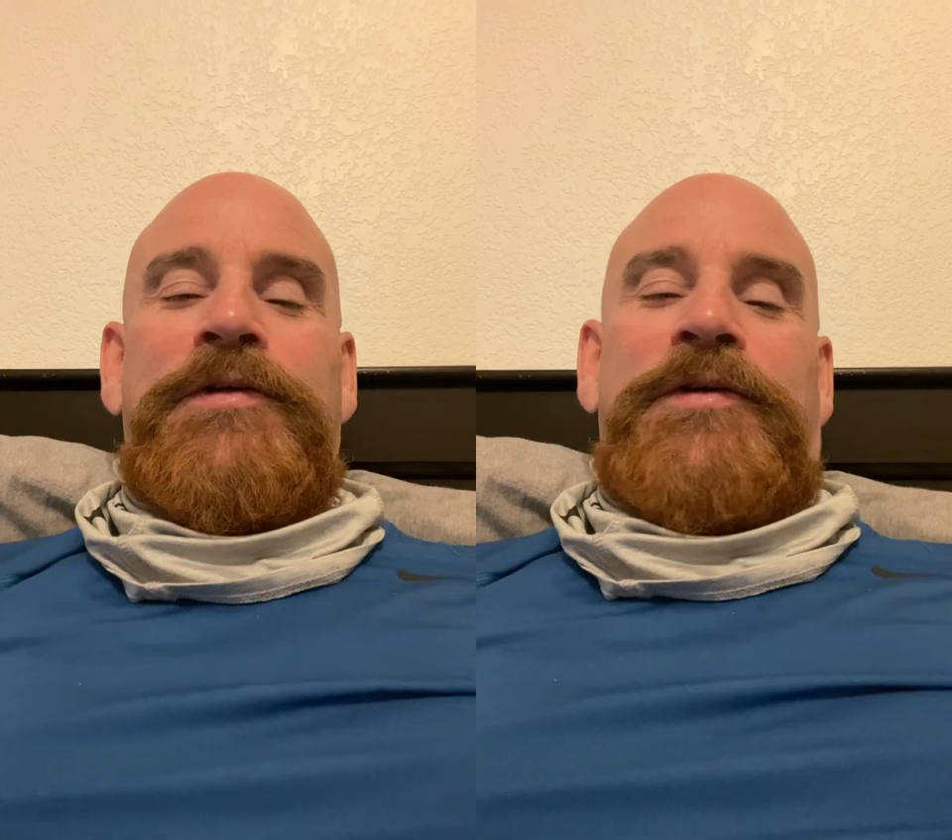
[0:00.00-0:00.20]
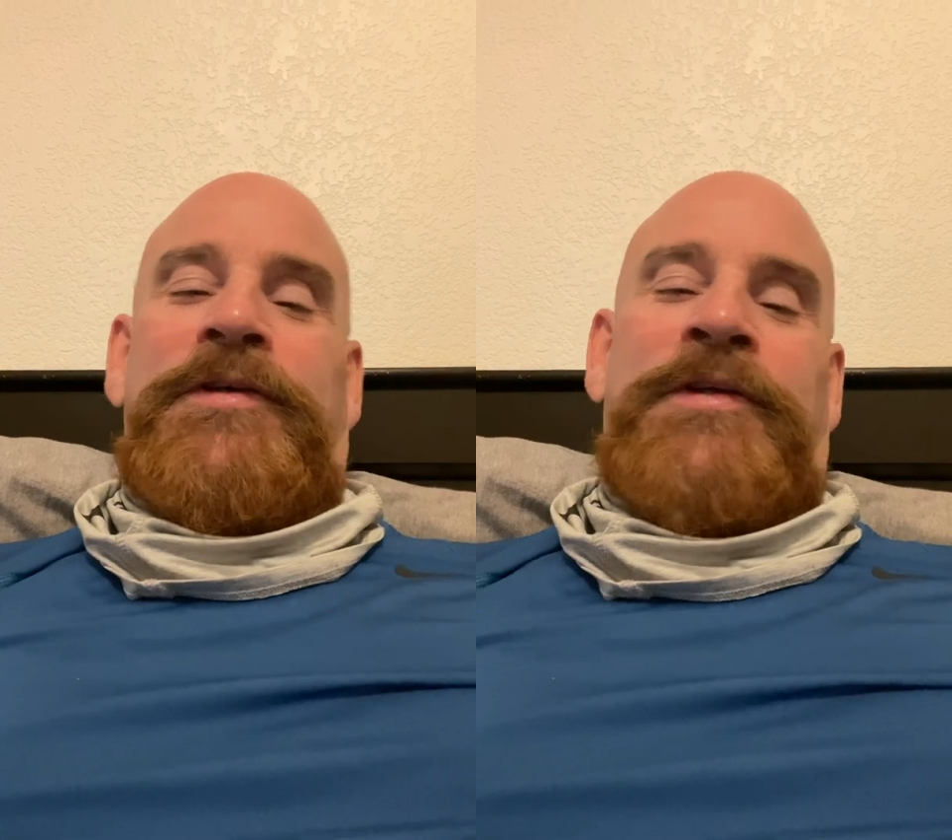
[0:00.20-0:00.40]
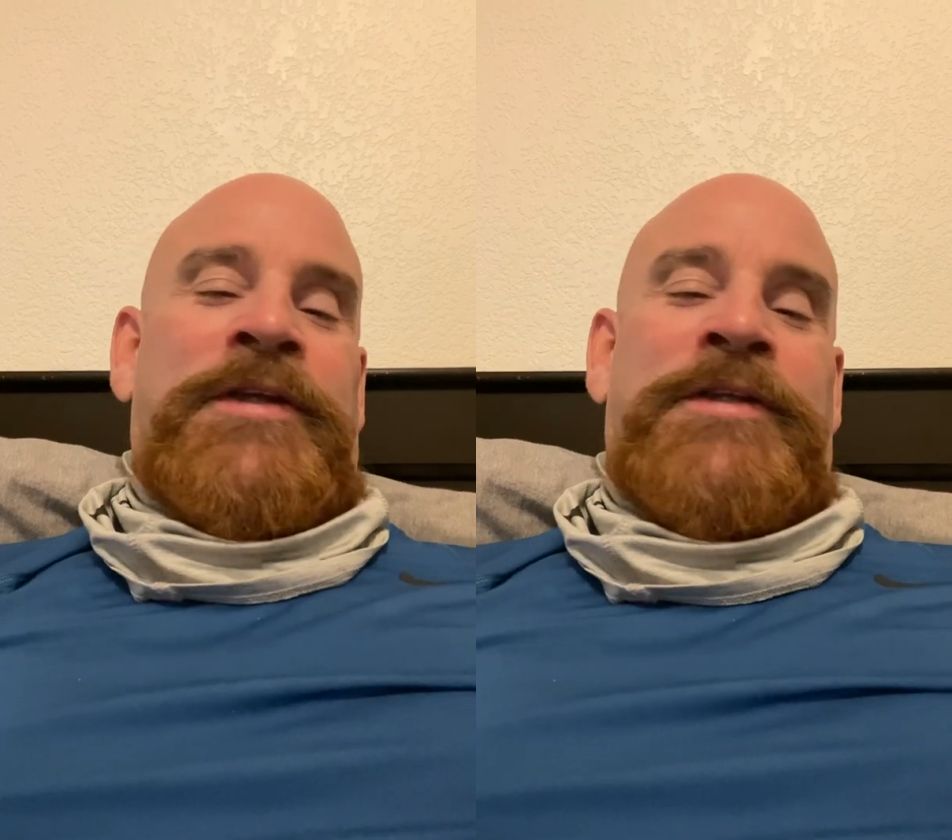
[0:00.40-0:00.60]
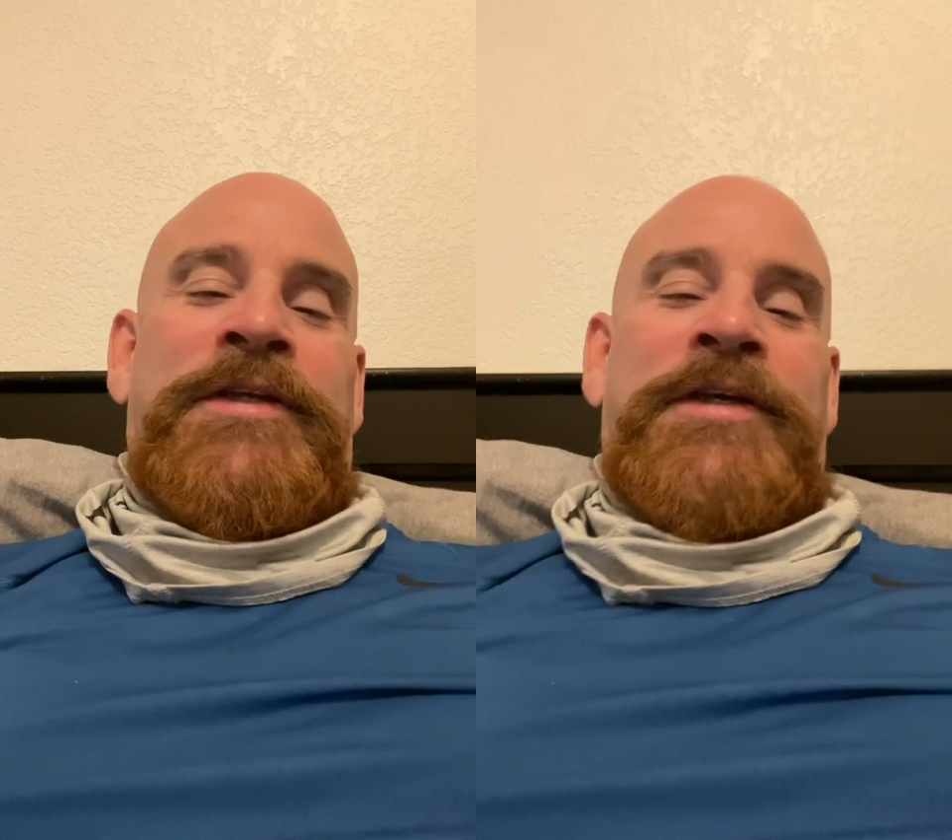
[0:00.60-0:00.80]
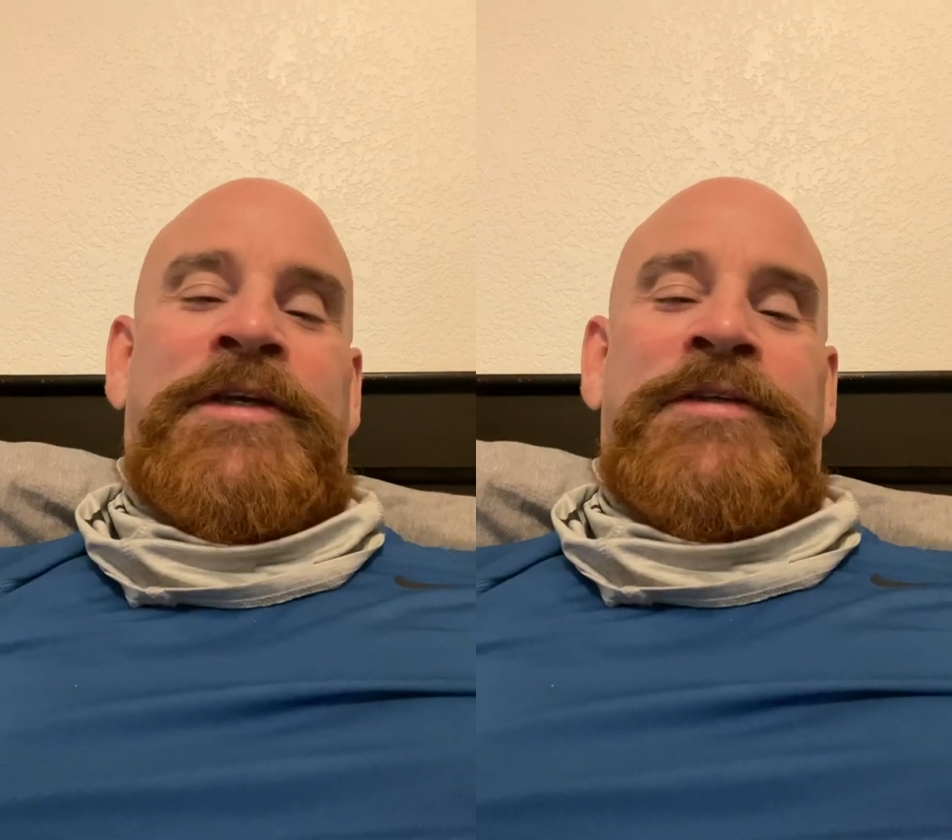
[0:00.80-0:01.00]
the other
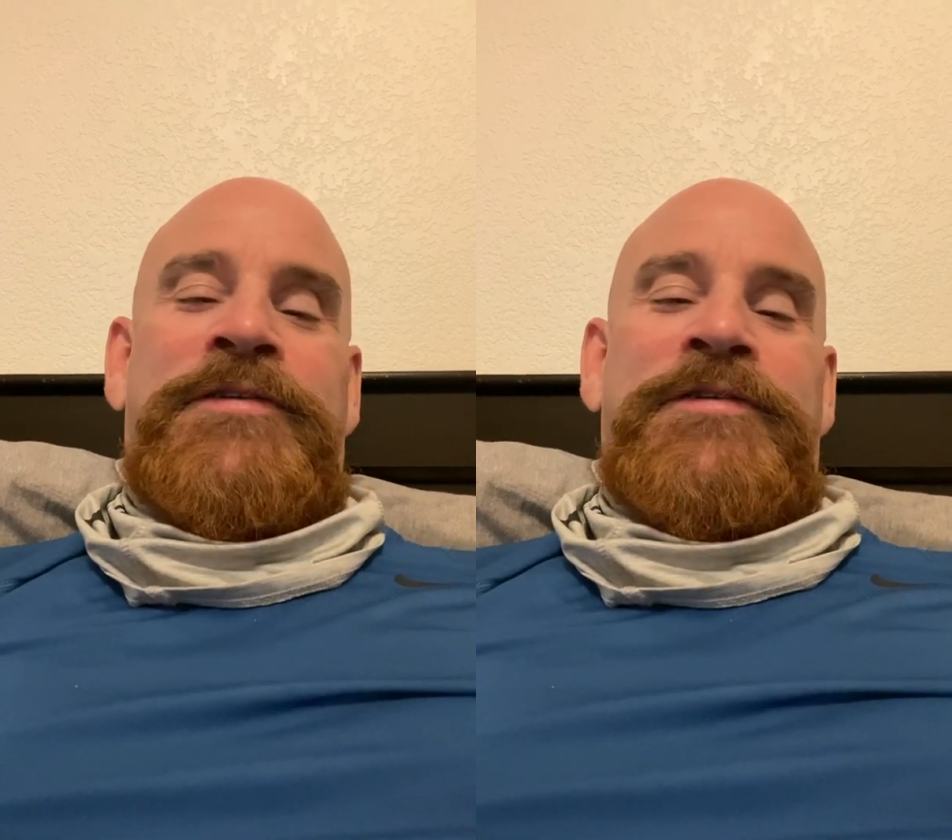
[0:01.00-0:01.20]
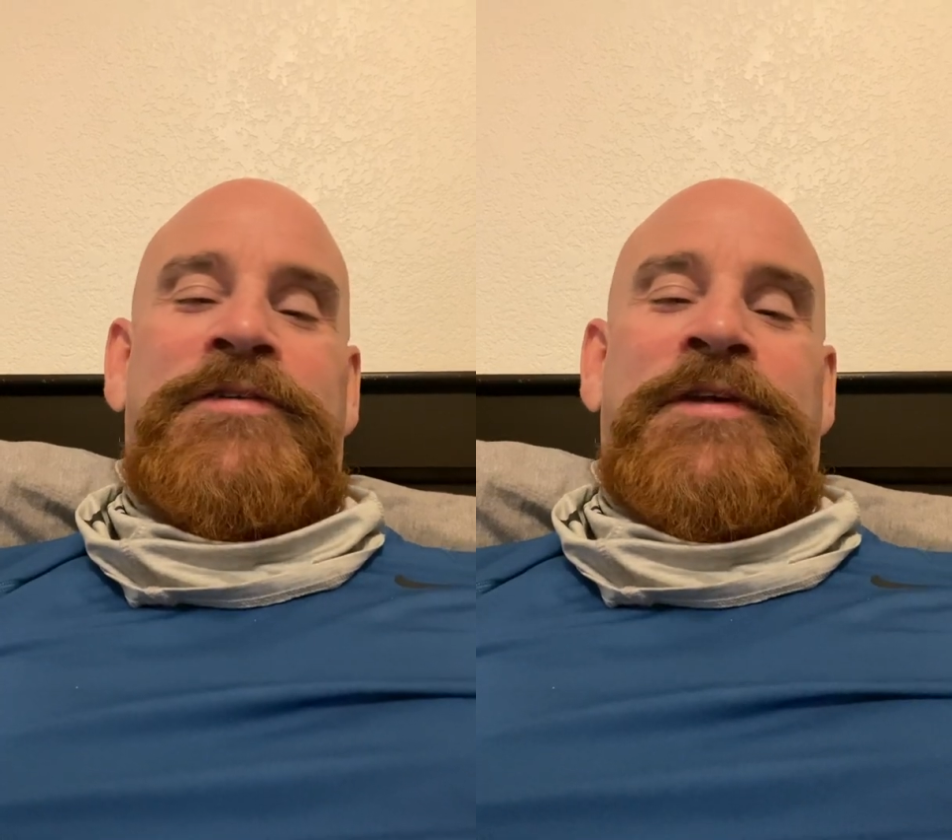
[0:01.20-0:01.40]
thing is